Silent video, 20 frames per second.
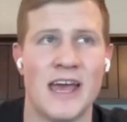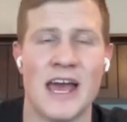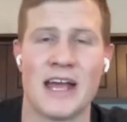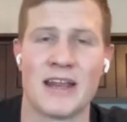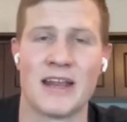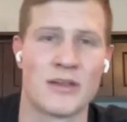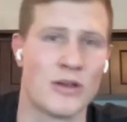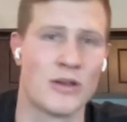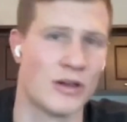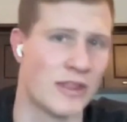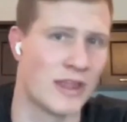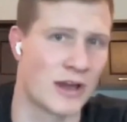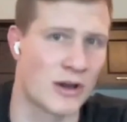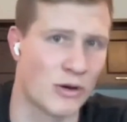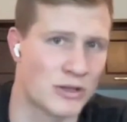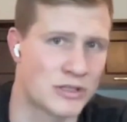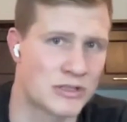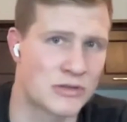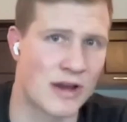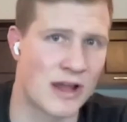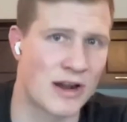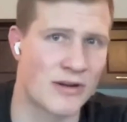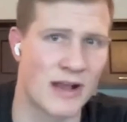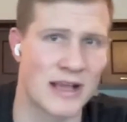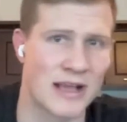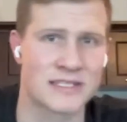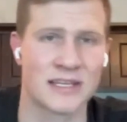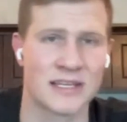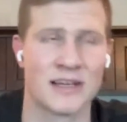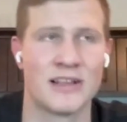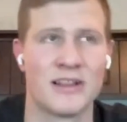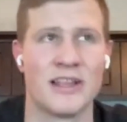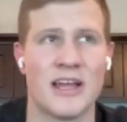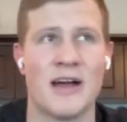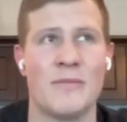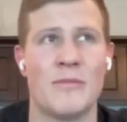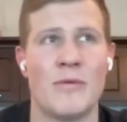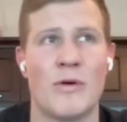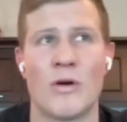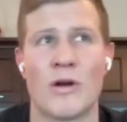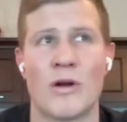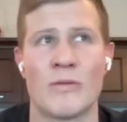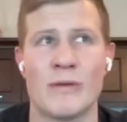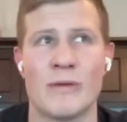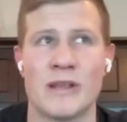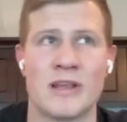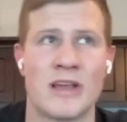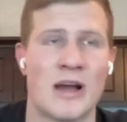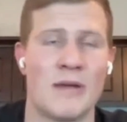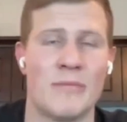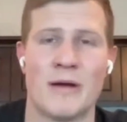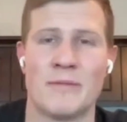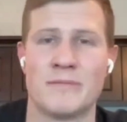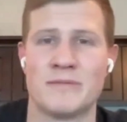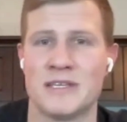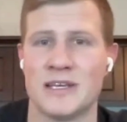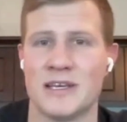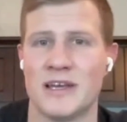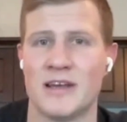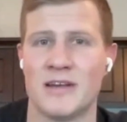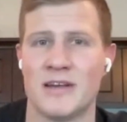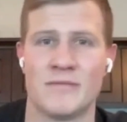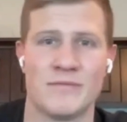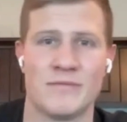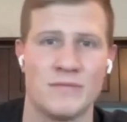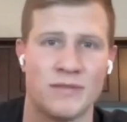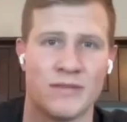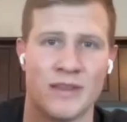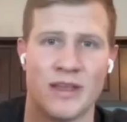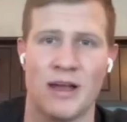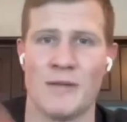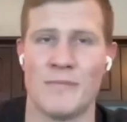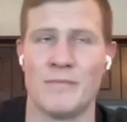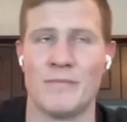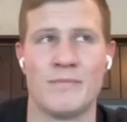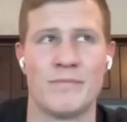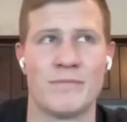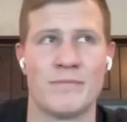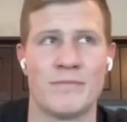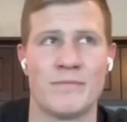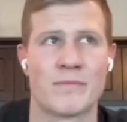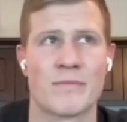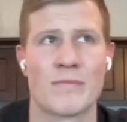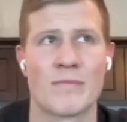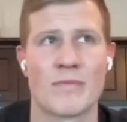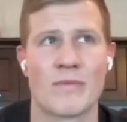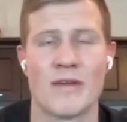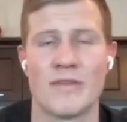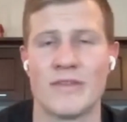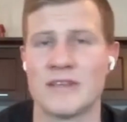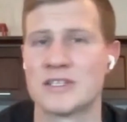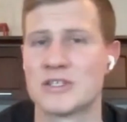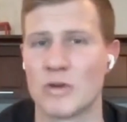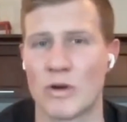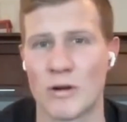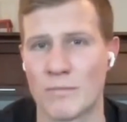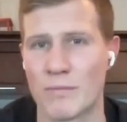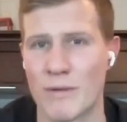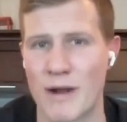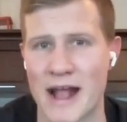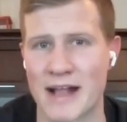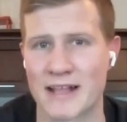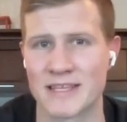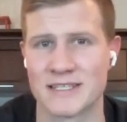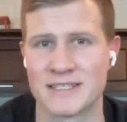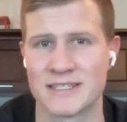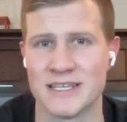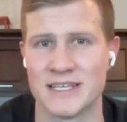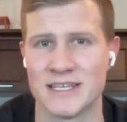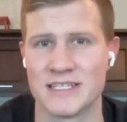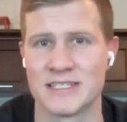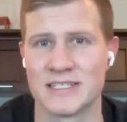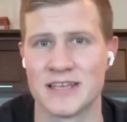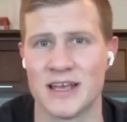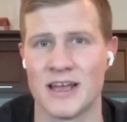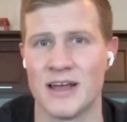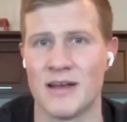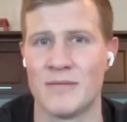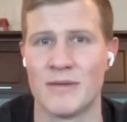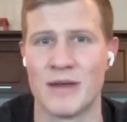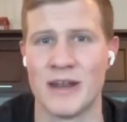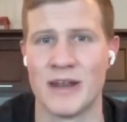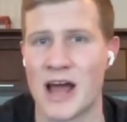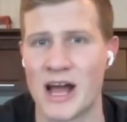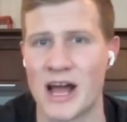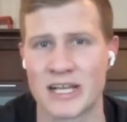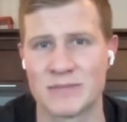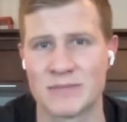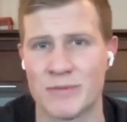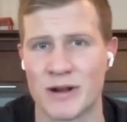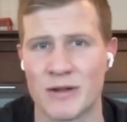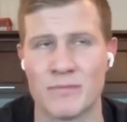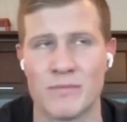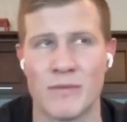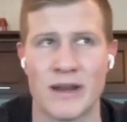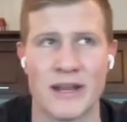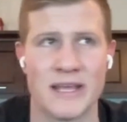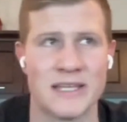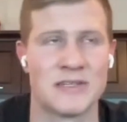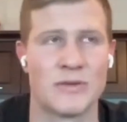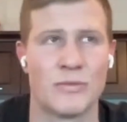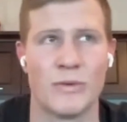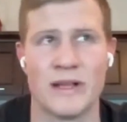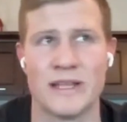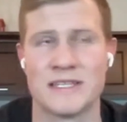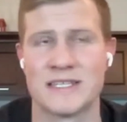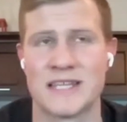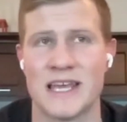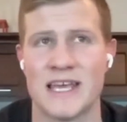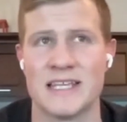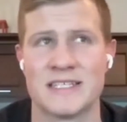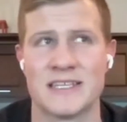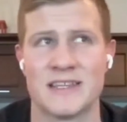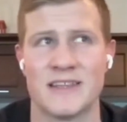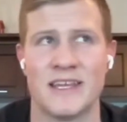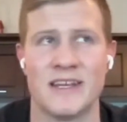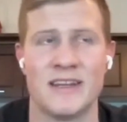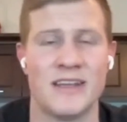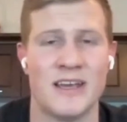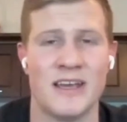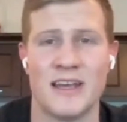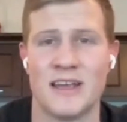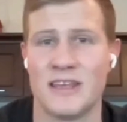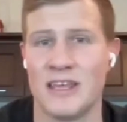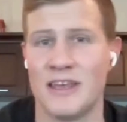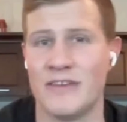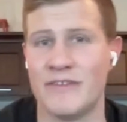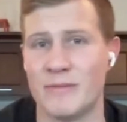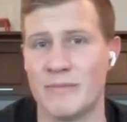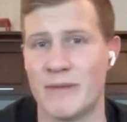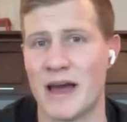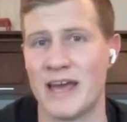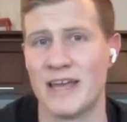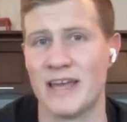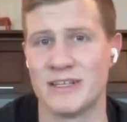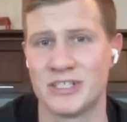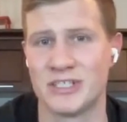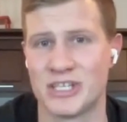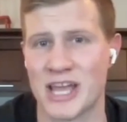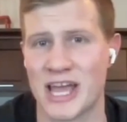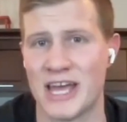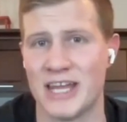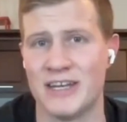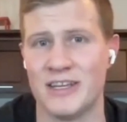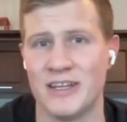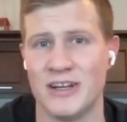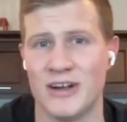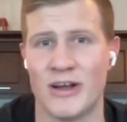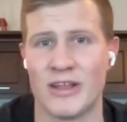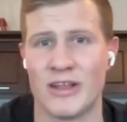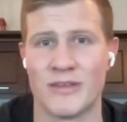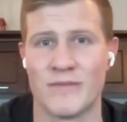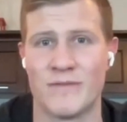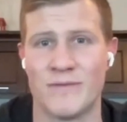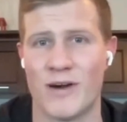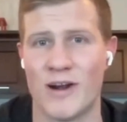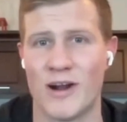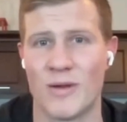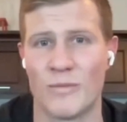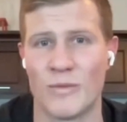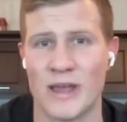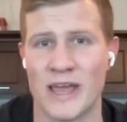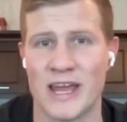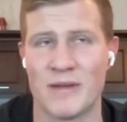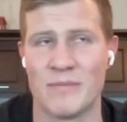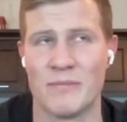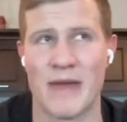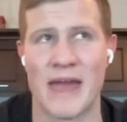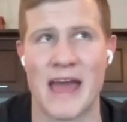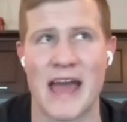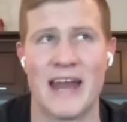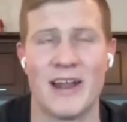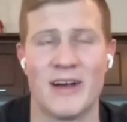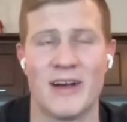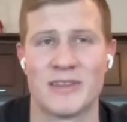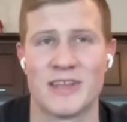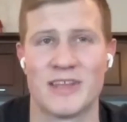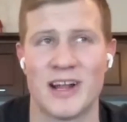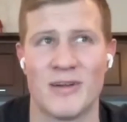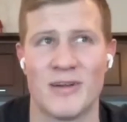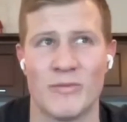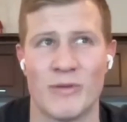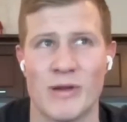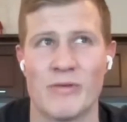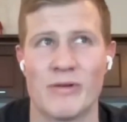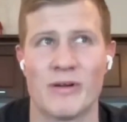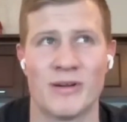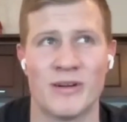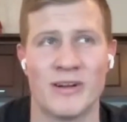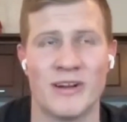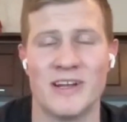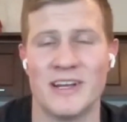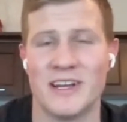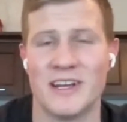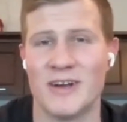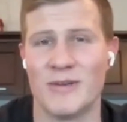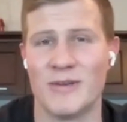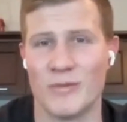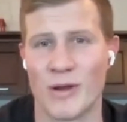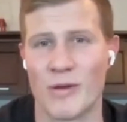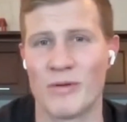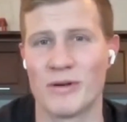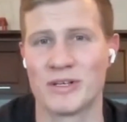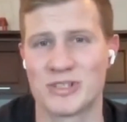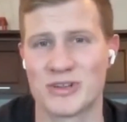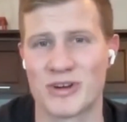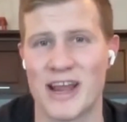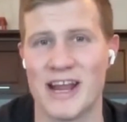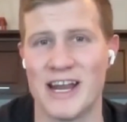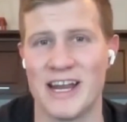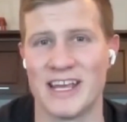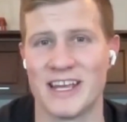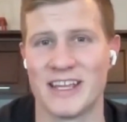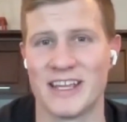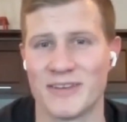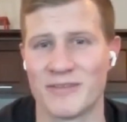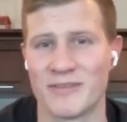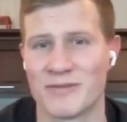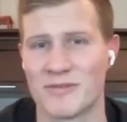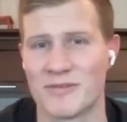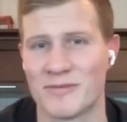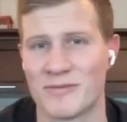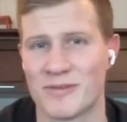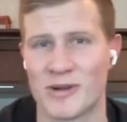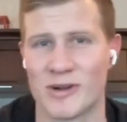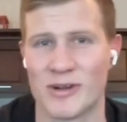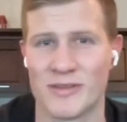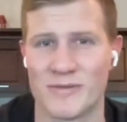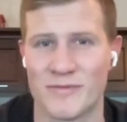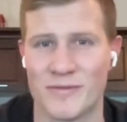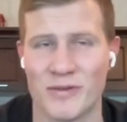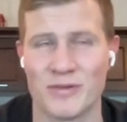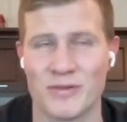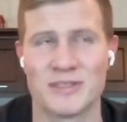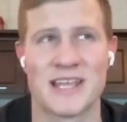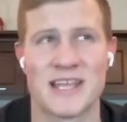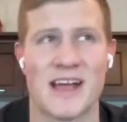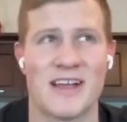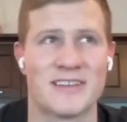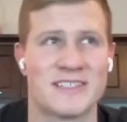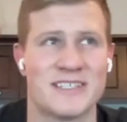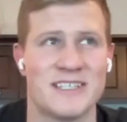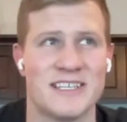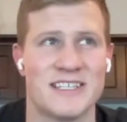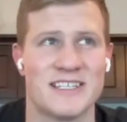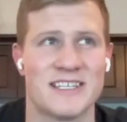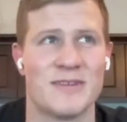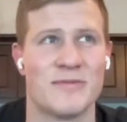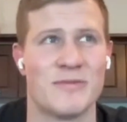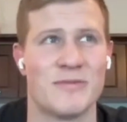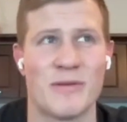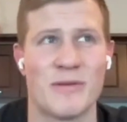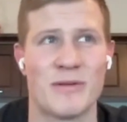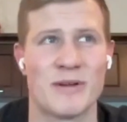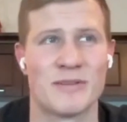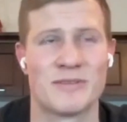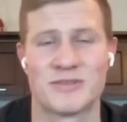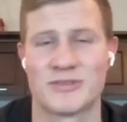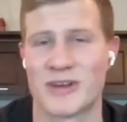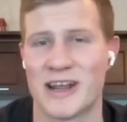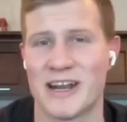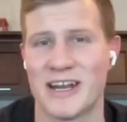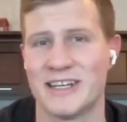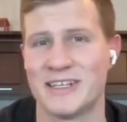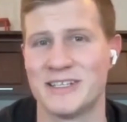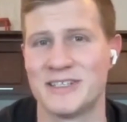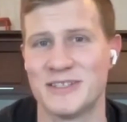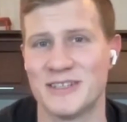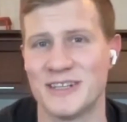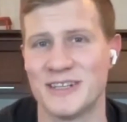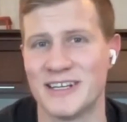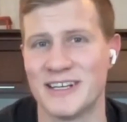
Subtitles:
the Ghost Rider Wrestling Club, or we'd come up to the storm practices at Augsburg Mondays and Wednesdays. And then even my shed, on the farm, we had a mat out there. We were training during the folk style season. We were training